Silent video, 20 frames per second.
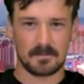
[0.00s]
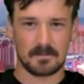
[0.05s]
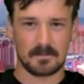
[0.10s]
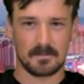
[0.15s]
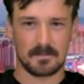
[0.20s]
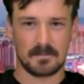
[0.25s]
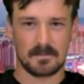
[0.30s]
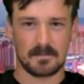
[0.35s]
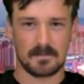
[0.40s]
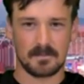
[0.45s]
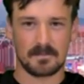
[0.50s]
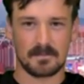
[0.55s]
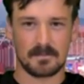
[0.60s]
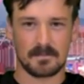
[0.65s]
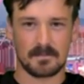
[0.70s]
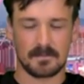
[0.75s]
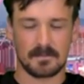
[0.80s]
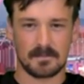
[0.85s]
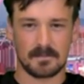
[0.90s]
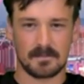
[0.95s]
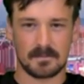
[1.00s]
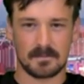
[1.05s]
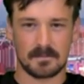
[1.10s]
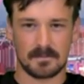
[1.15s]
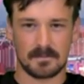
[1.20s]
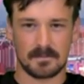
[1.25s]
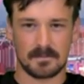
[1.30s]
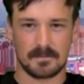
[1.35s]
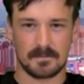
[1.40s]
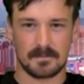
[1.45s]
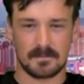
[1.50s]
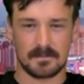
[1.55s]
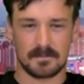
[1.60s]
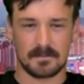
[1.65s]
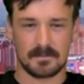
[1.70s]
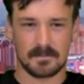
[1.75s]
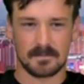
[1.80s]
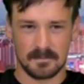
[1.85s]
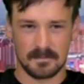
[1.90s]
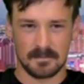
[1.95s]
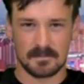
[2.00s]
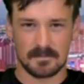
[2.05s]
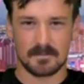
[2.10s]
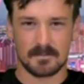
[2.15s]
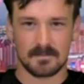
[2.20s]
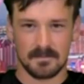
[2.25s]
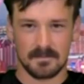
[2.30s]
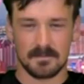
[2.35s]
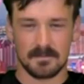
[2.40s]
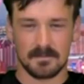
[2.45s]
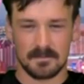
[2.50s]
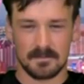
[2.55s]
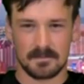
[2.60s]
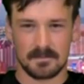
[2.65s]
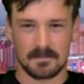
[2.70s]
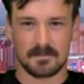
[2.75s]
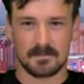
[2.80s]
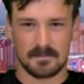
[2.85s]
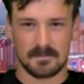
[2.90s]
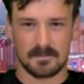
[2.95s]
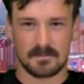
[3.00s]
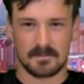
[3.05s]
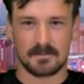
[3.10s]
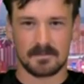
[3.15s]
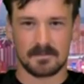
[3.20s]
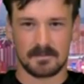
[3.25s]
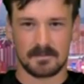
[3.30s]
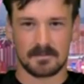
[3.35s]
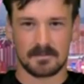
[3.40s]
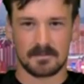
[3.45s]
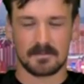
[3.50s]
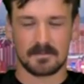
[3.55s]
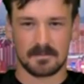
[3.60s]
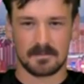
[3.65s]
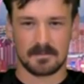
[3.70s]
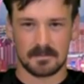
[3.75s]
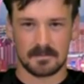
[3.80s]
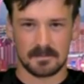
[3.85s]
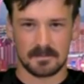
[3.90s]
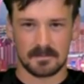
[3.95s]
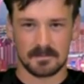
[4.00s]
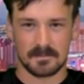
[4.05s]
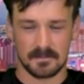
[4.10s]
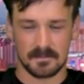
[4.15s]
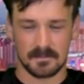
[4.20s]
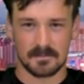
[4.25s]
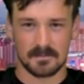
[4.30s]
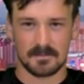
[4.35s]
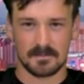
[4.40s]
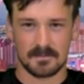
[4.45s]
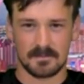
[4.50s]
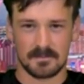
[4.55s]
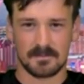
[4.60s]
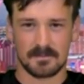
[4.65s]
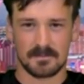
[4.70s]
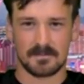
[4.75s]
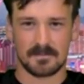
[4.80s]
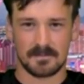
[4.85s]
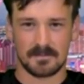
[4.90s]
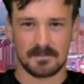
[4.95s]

(not speaking)